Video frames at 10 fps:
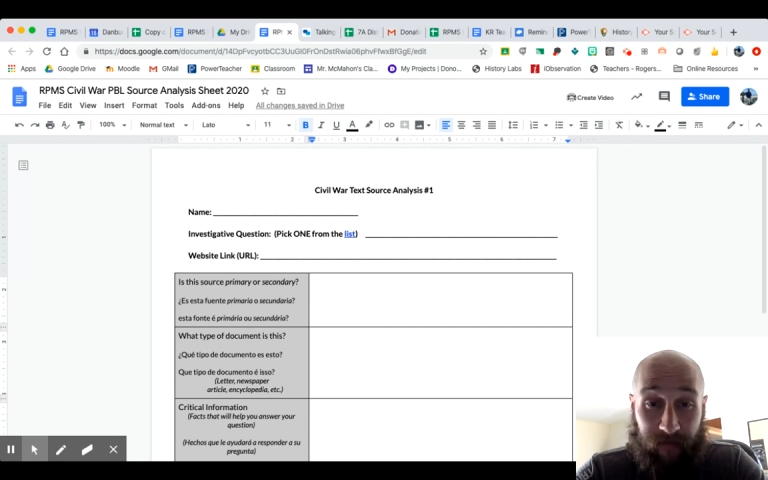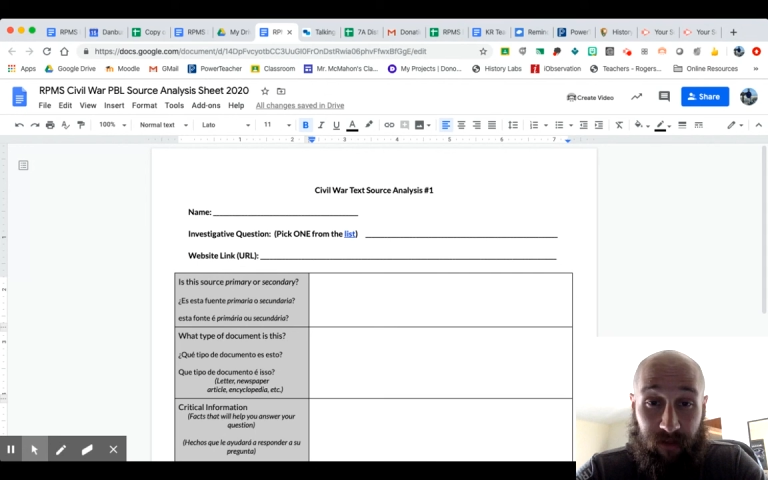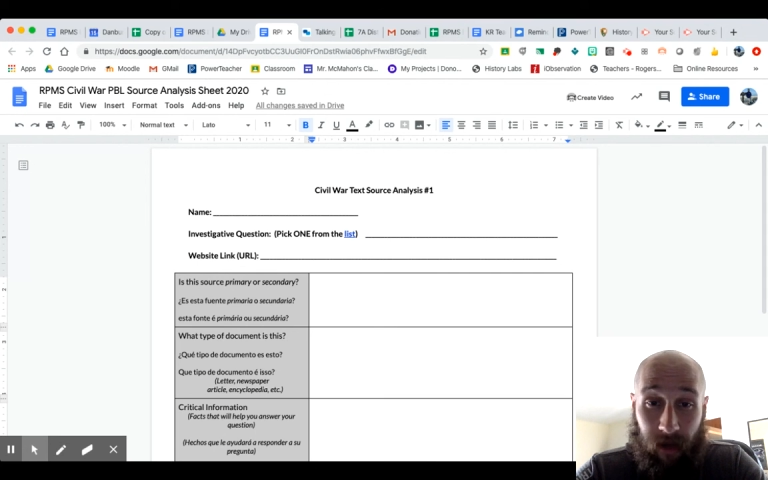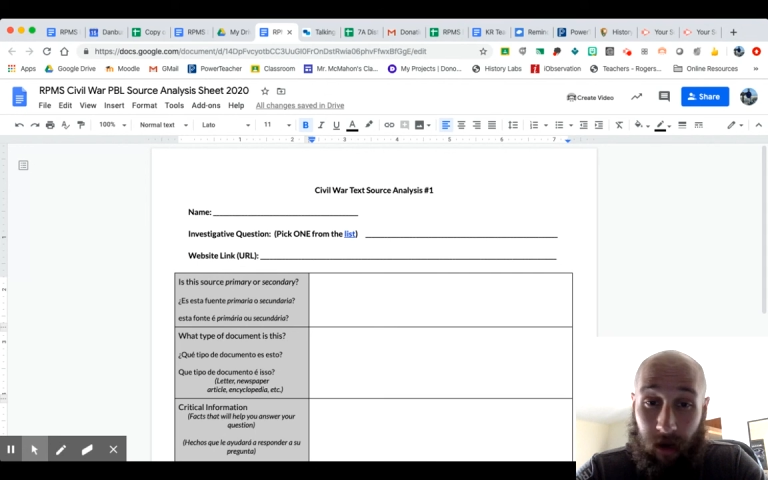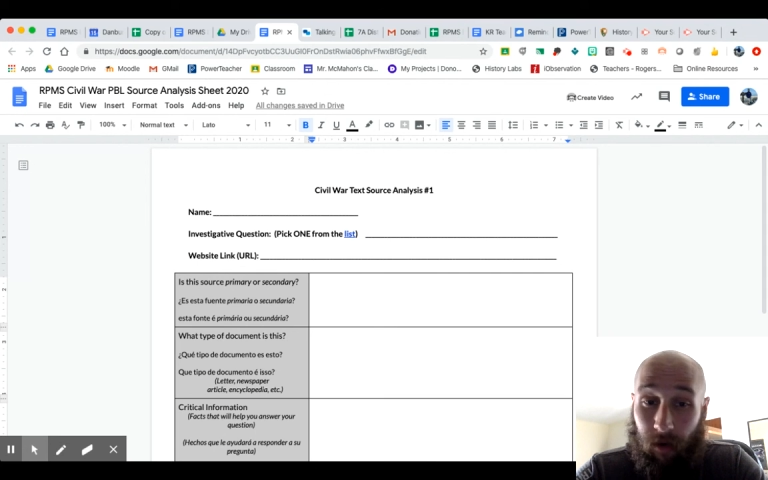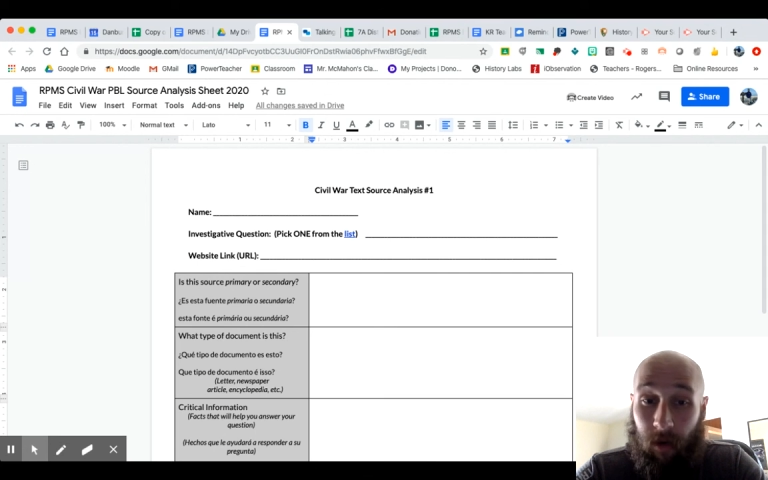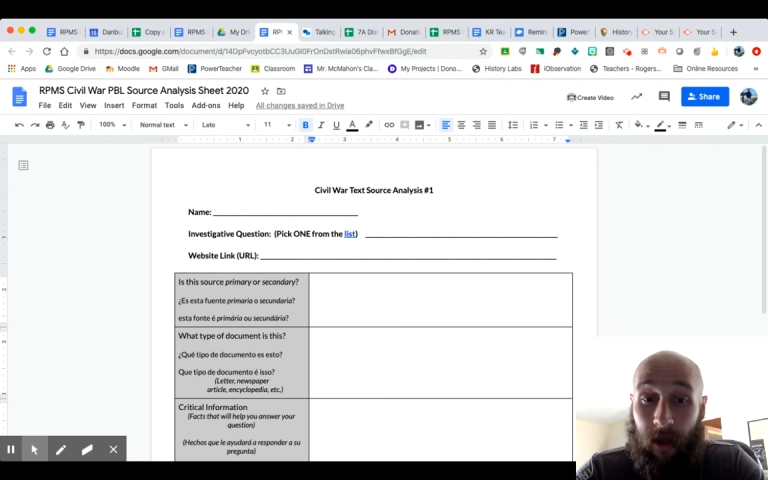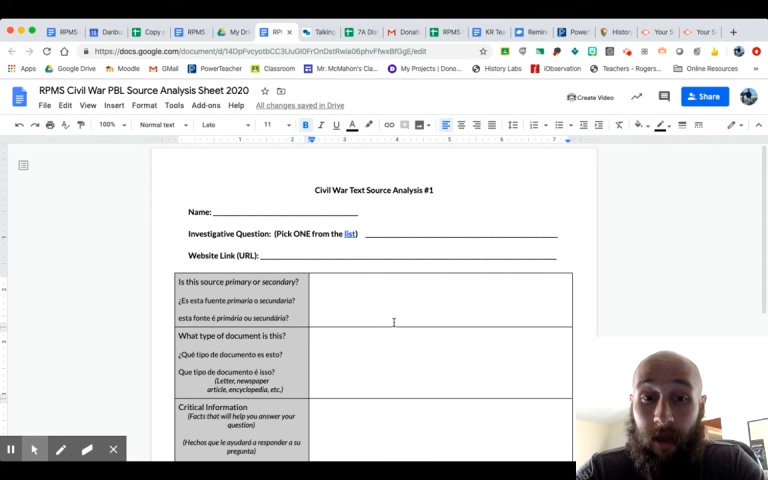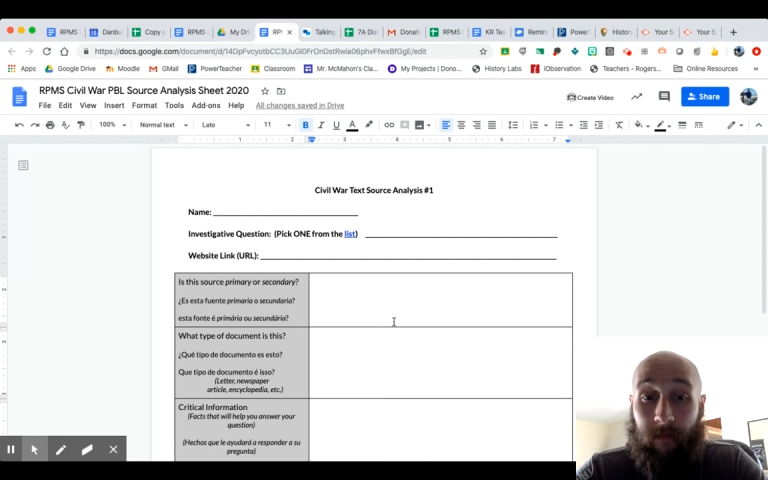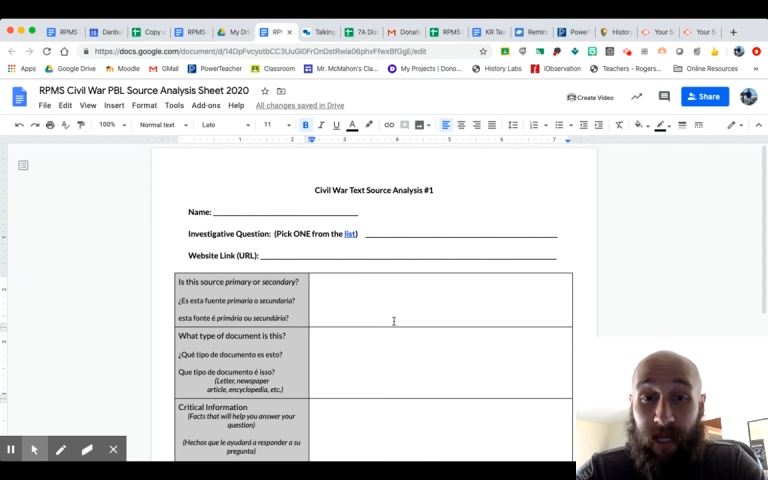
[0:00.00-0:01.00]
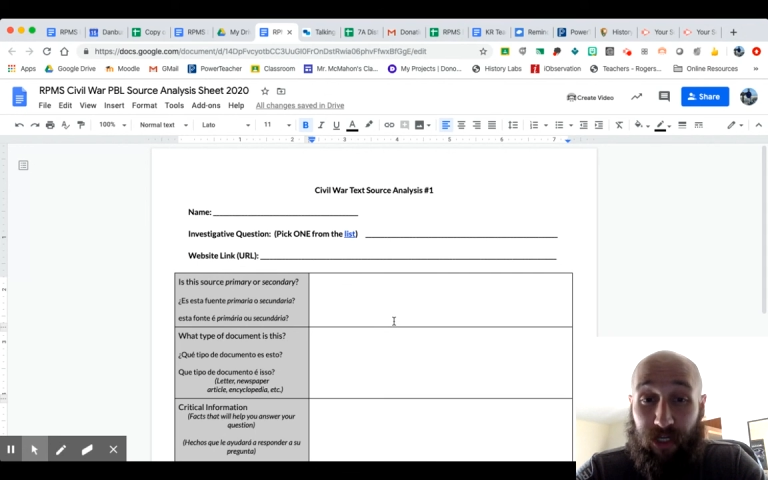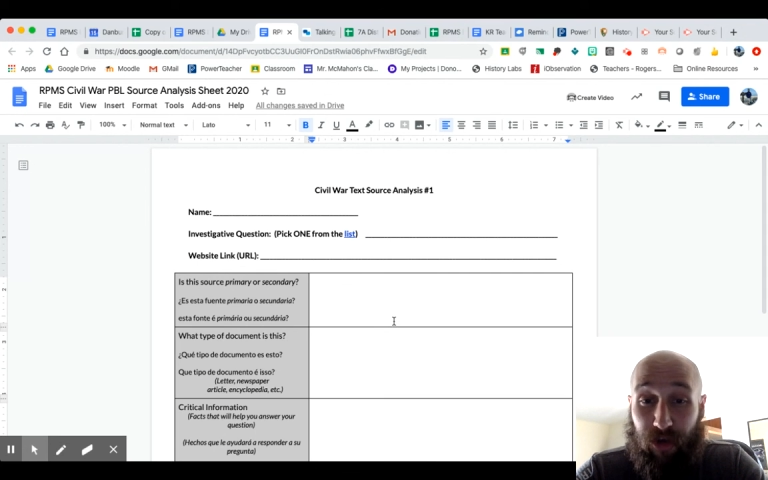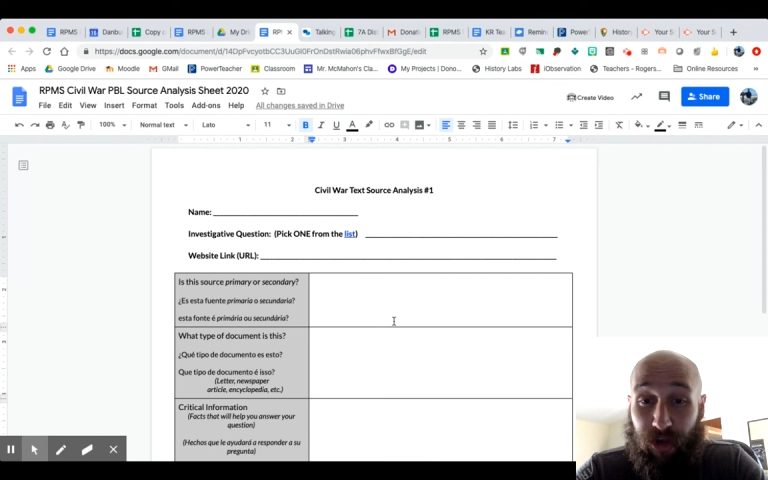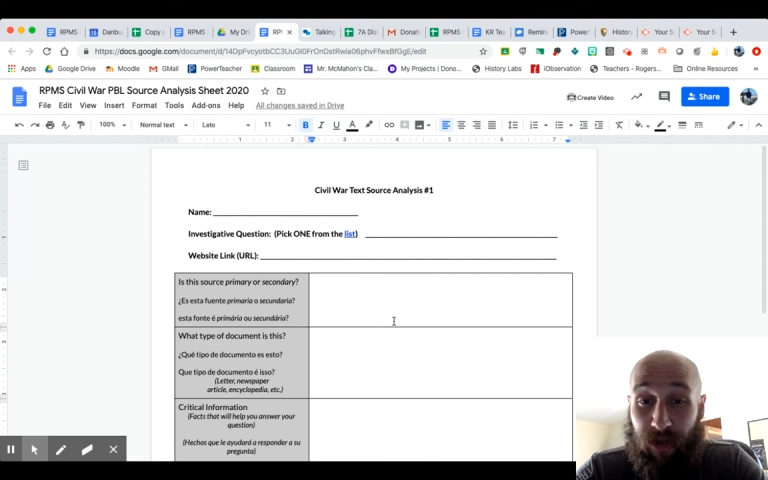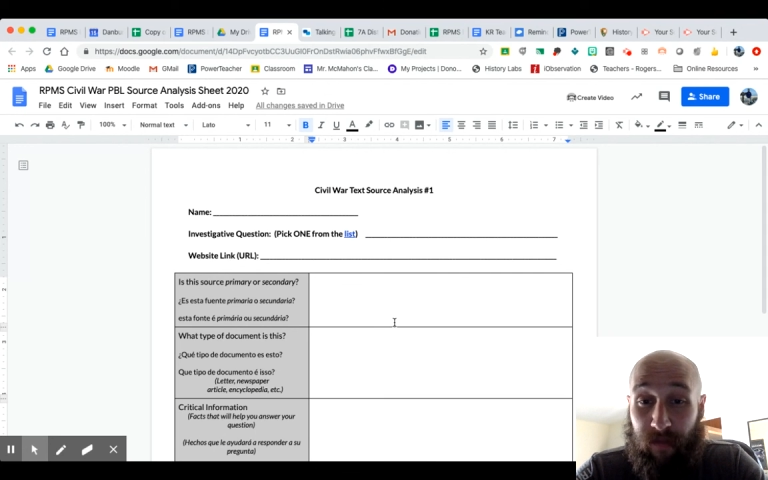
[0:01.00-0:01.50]
So make sure
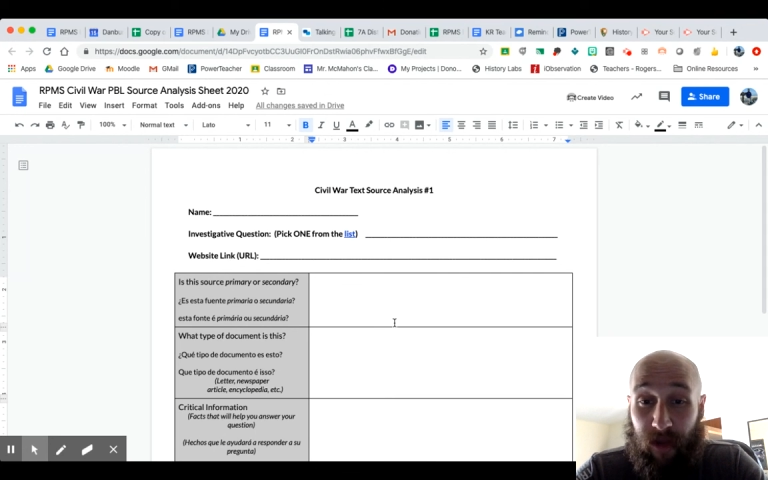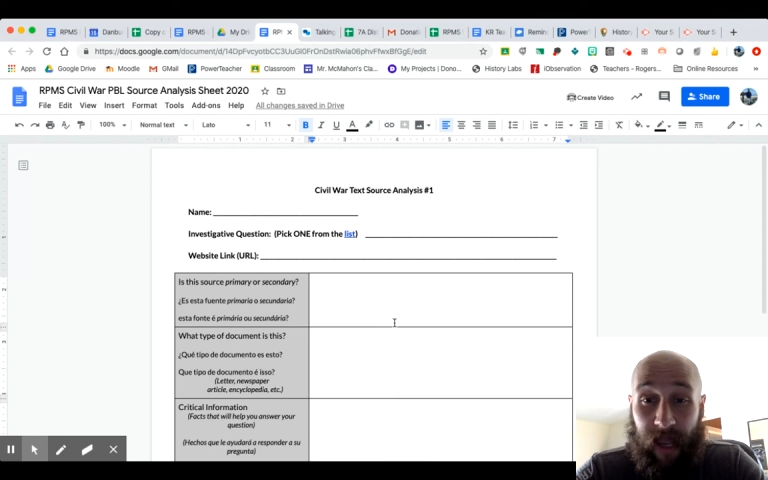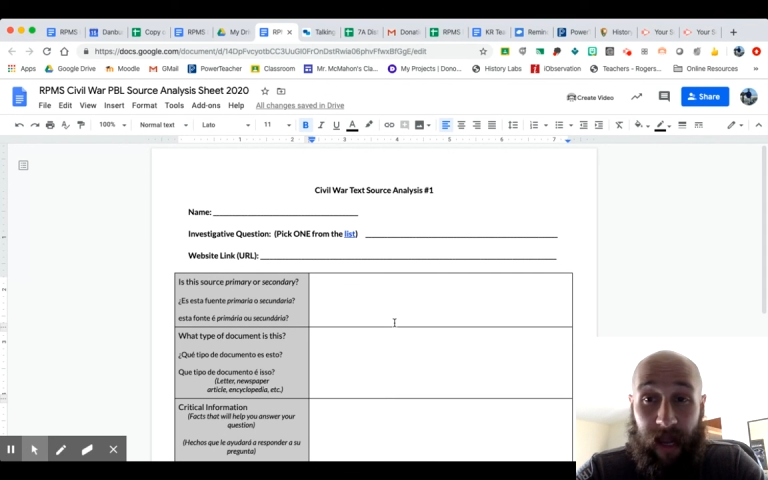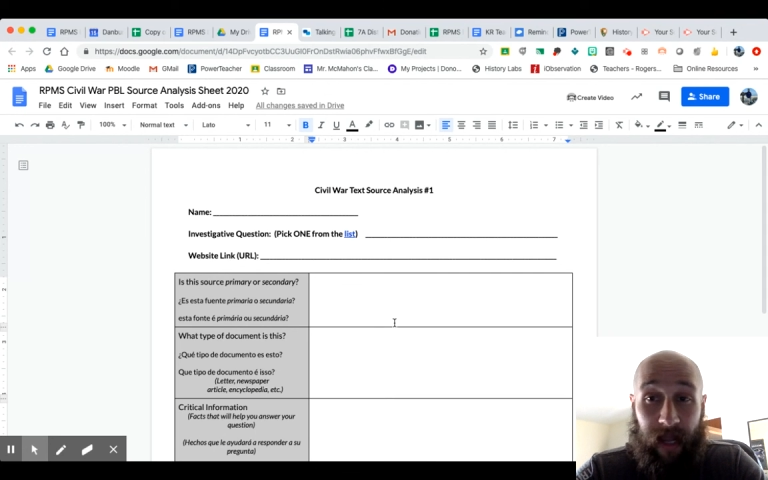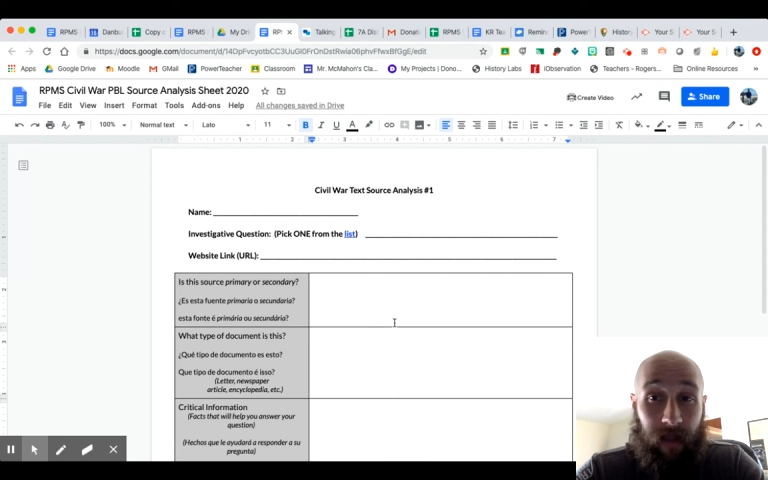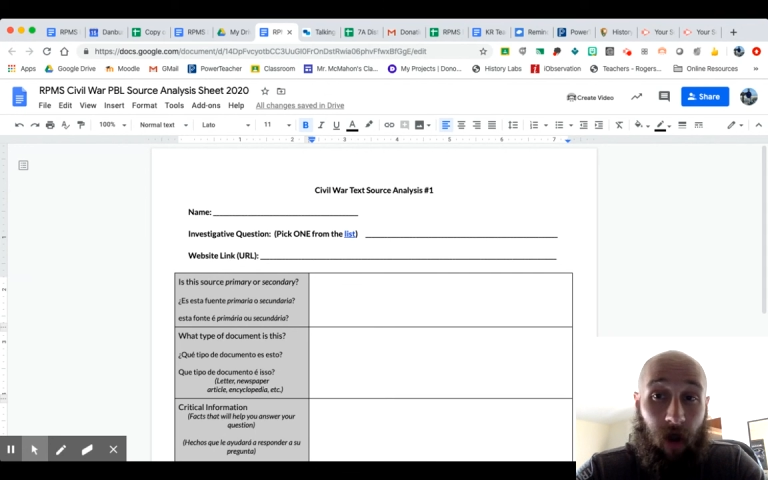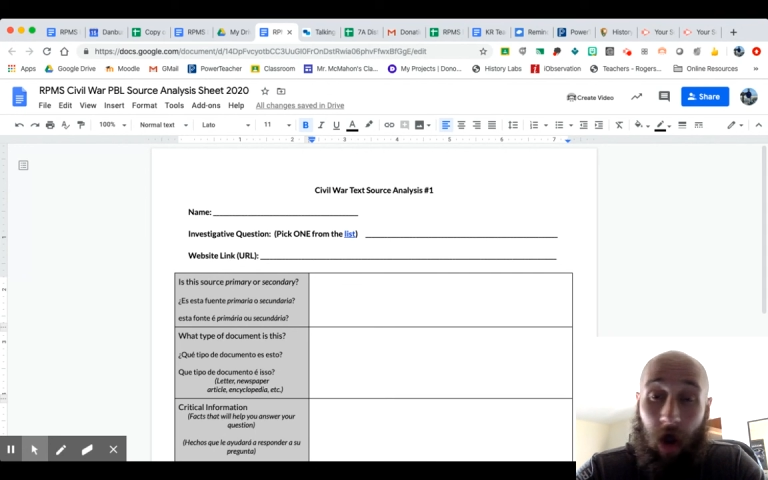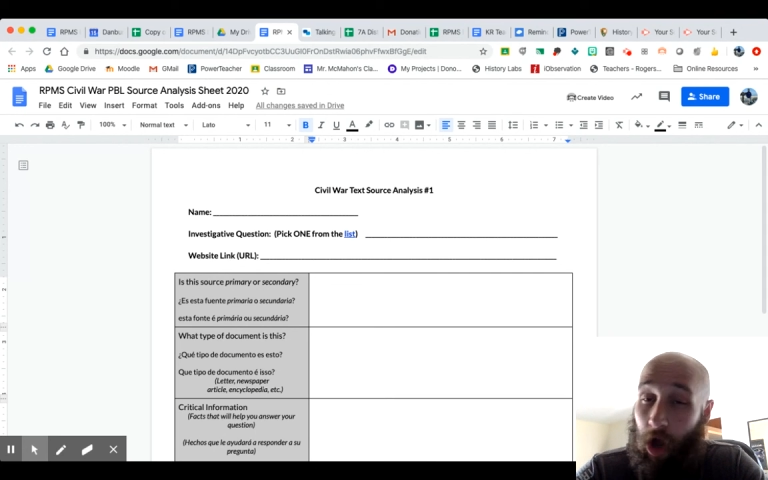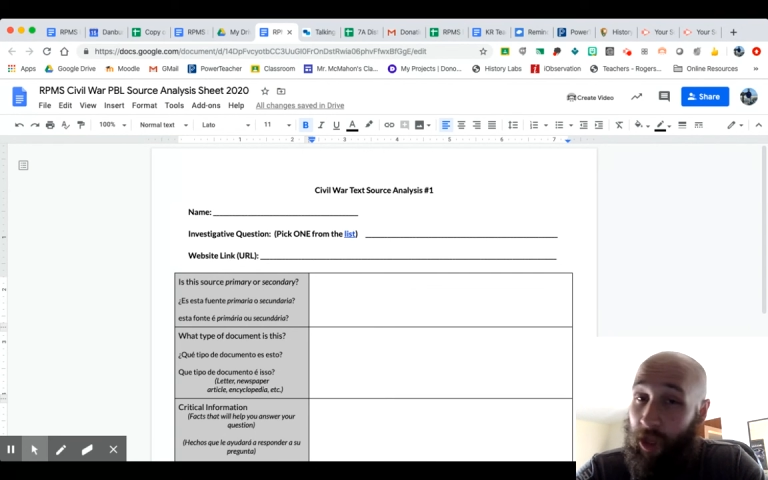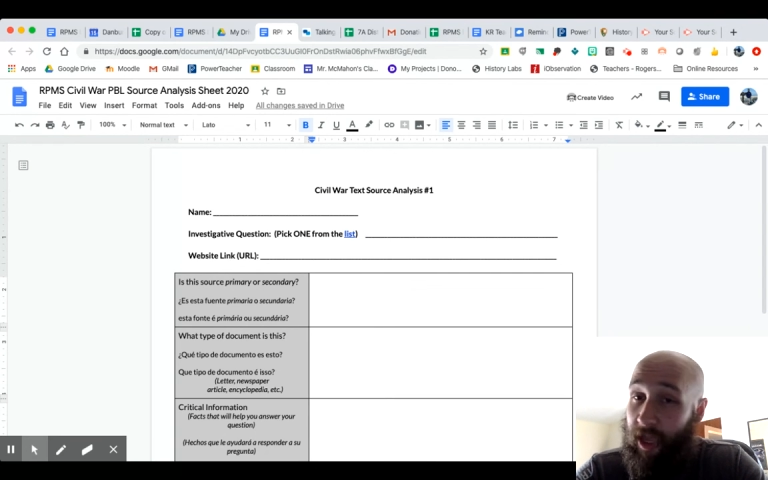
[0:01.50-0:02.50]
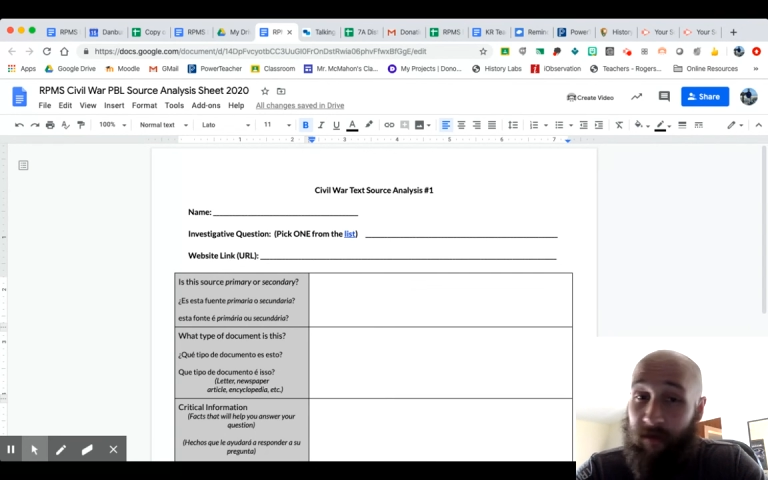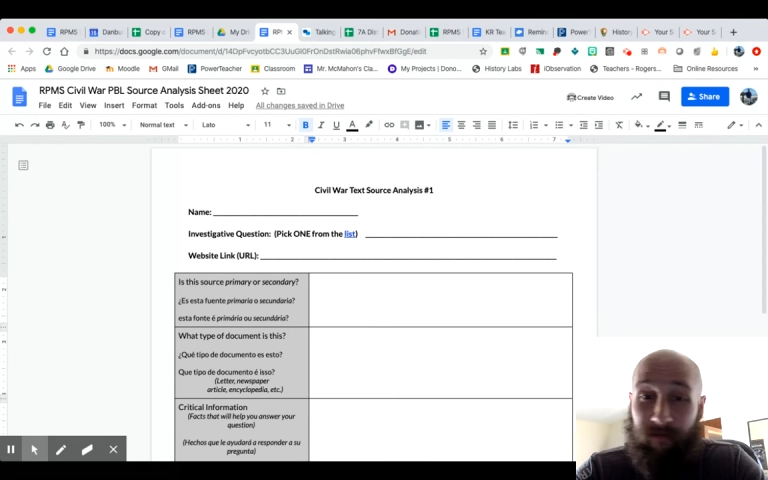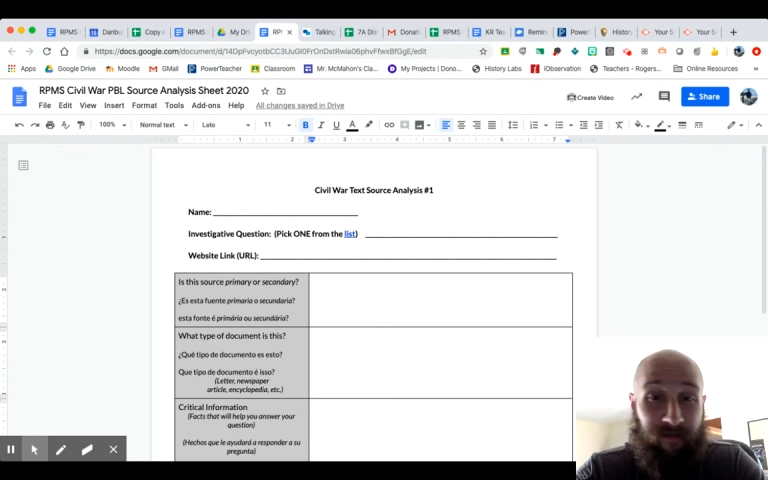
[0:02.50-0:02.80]
you're communicating, calling,